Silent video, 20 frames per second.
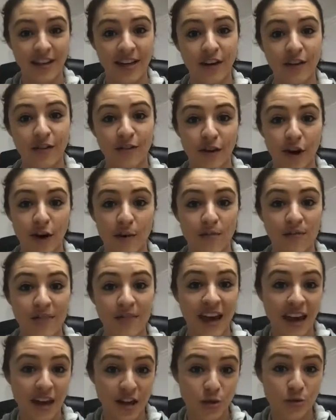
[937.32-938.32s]
from the
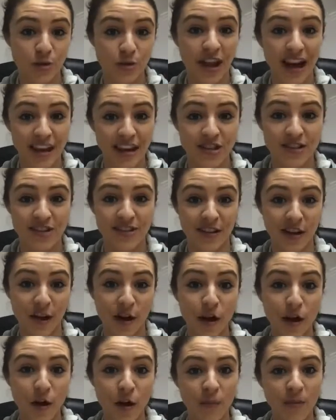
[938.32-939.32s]
actual ashes of the
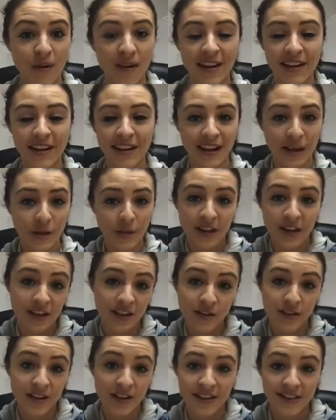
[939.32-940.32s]
home. And we can
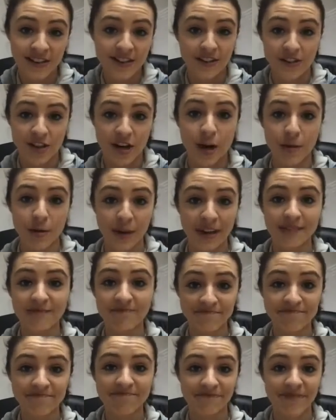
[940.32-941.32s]
do it because there's carbon.
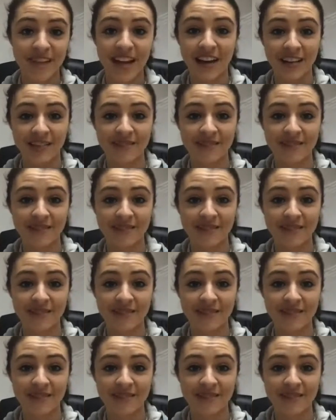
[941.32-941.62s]
Yeah.